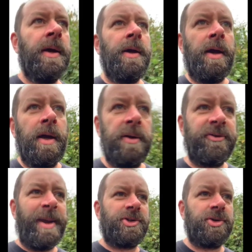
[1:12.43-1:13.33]
and to
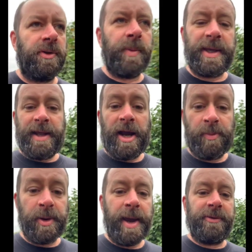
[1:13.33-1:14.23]
make sure that we can help you
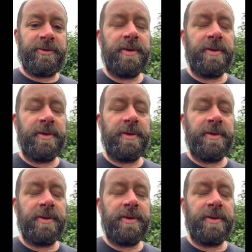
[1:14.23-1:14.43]
out,